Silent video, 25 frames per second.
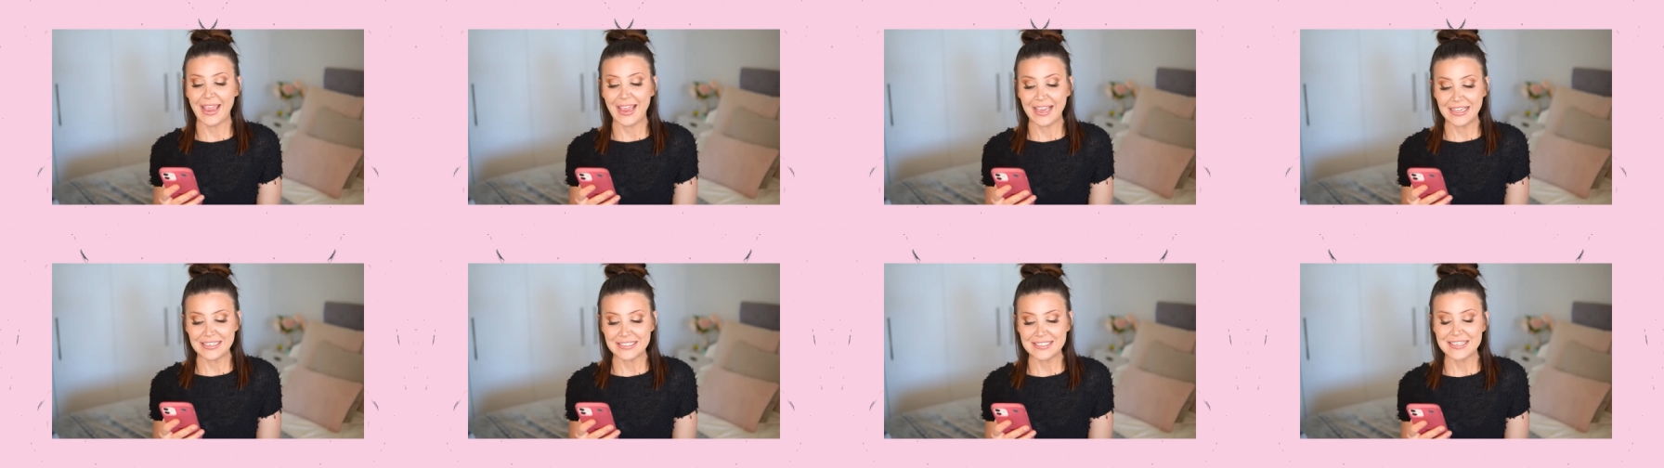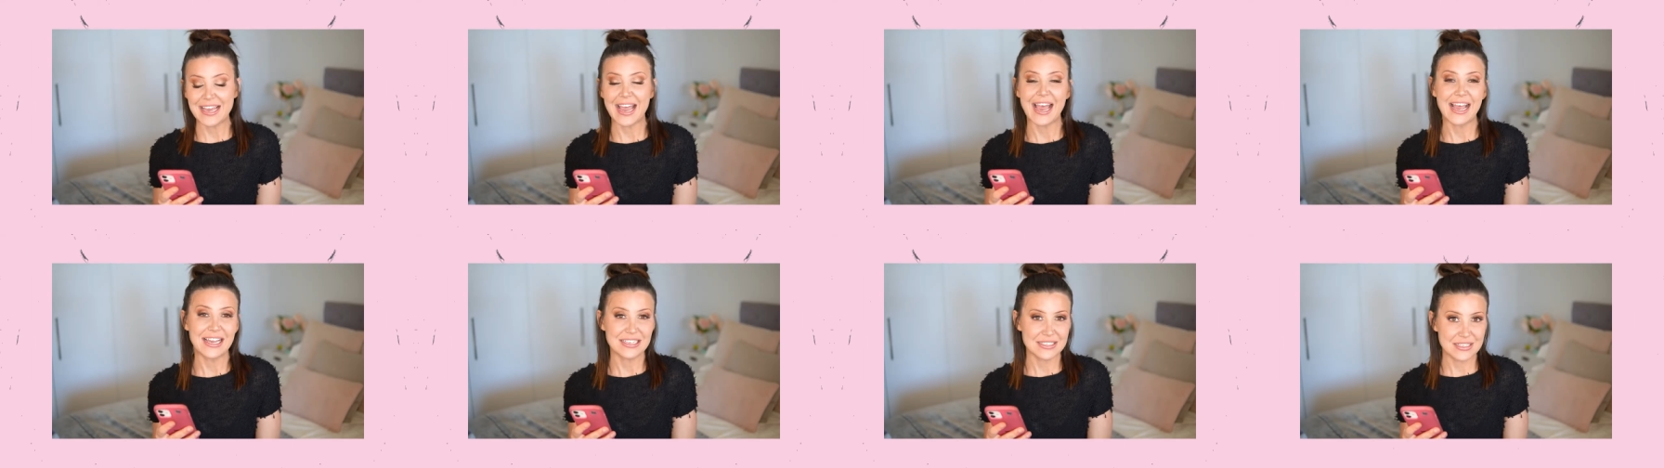
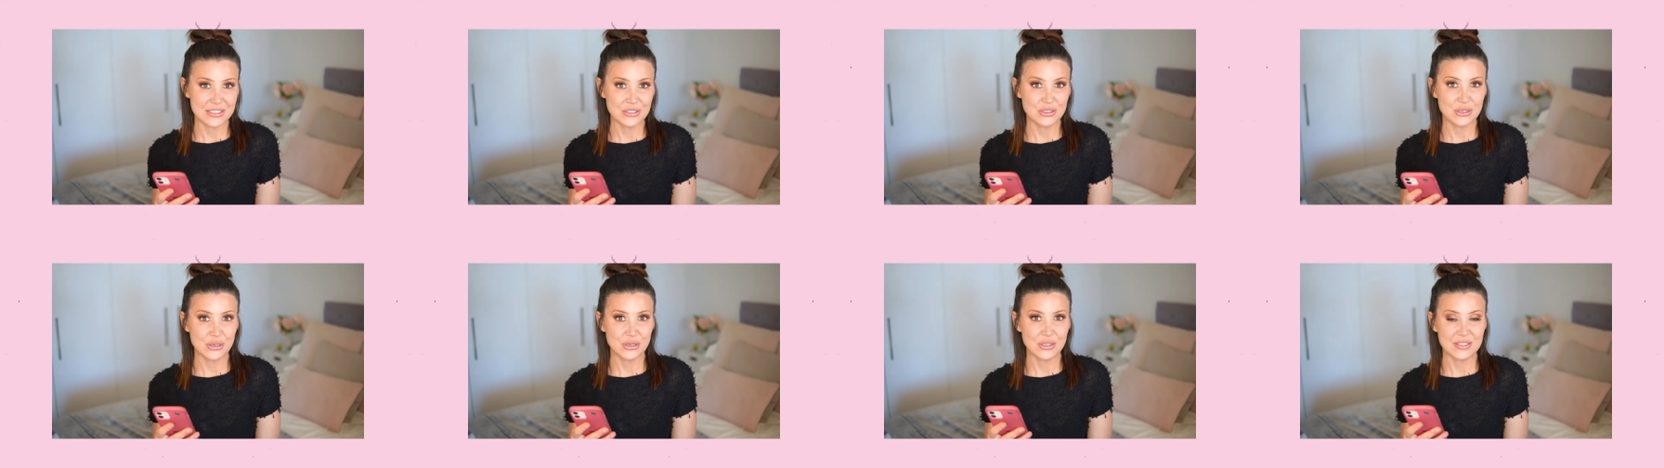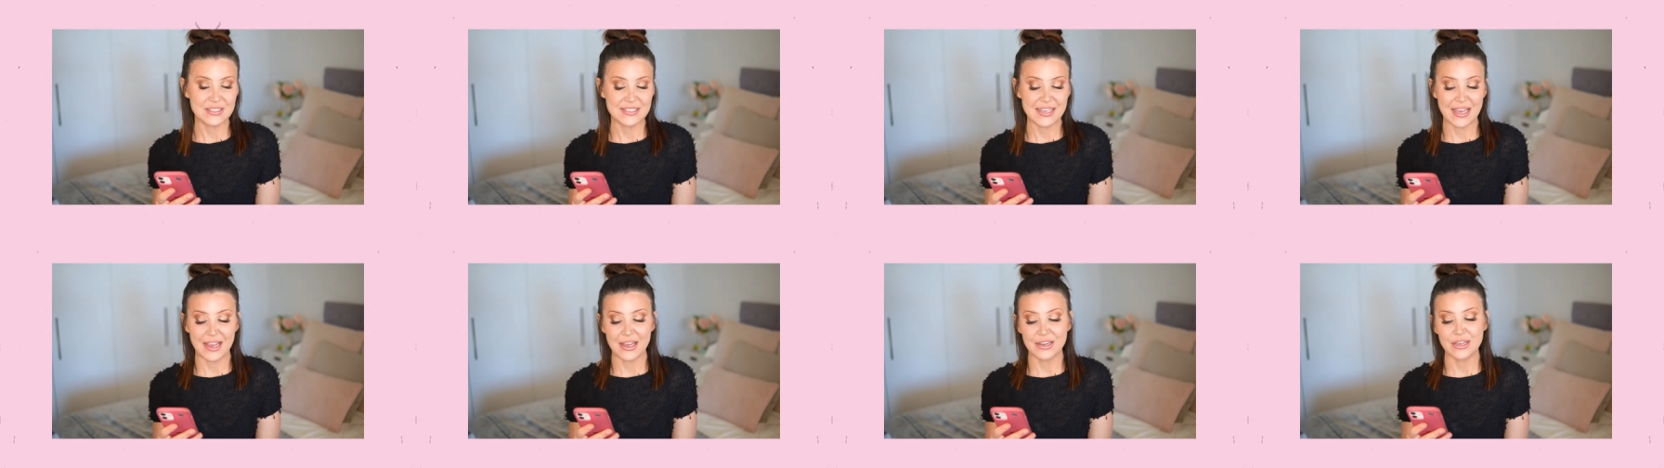And as it
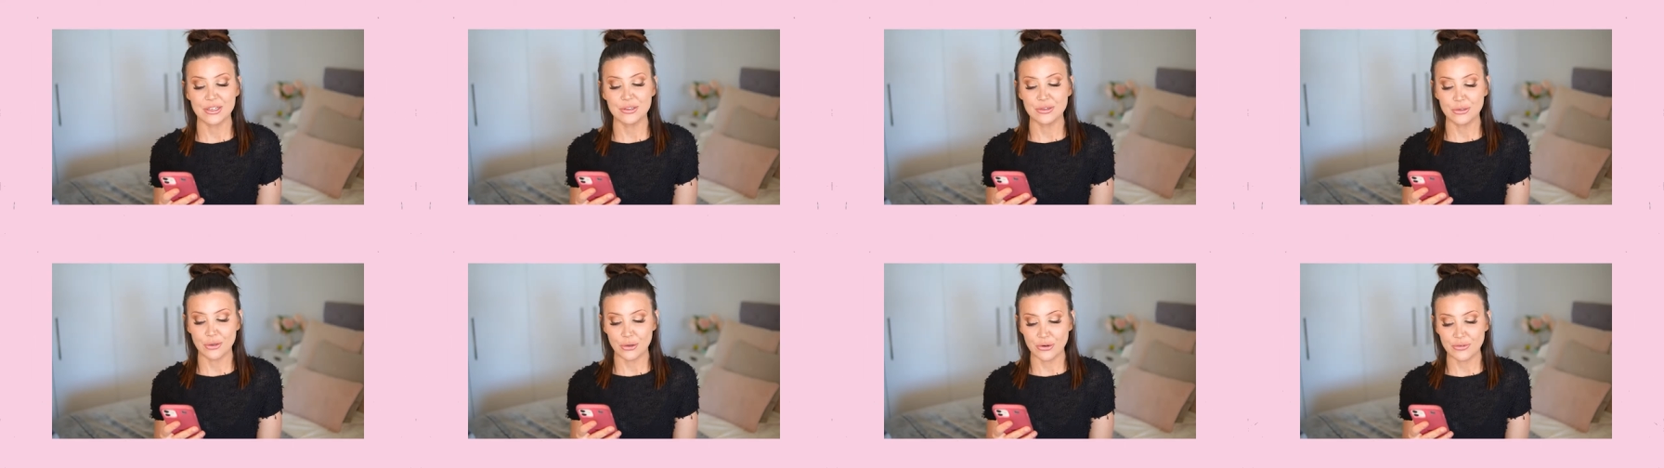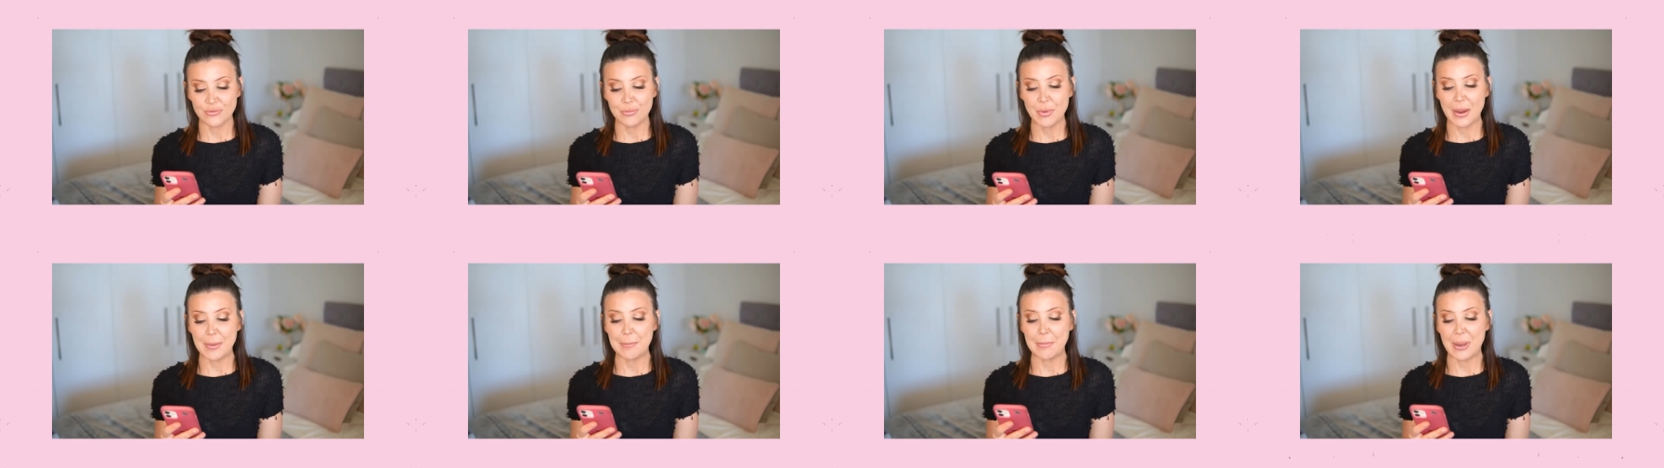turns out, a lot
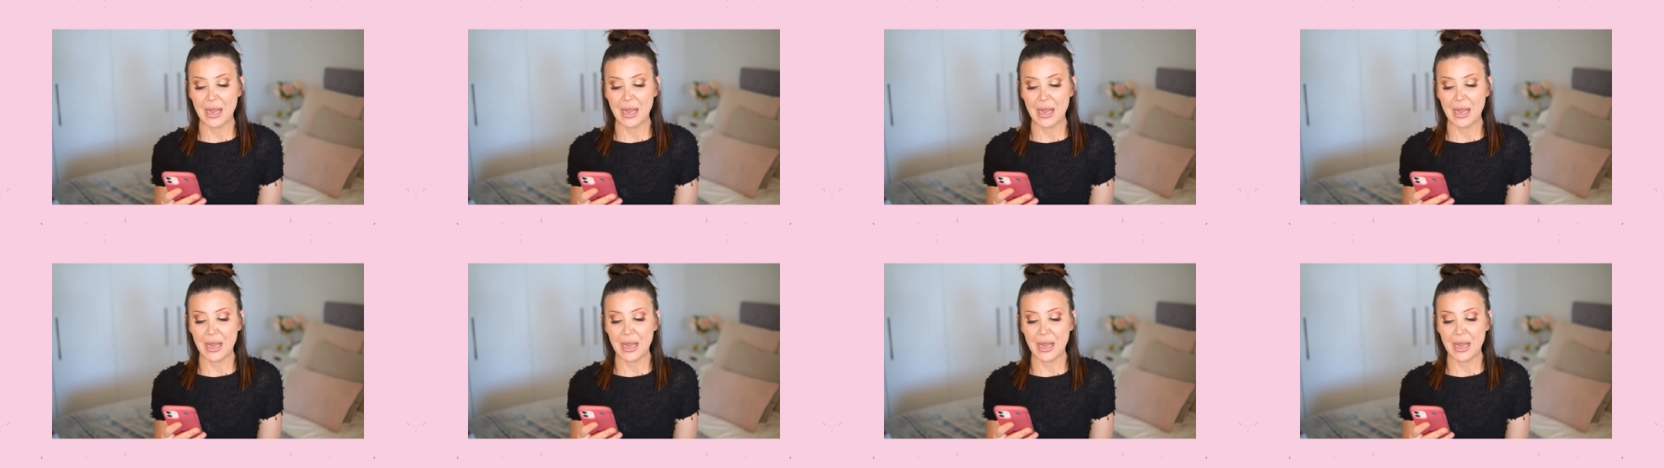of my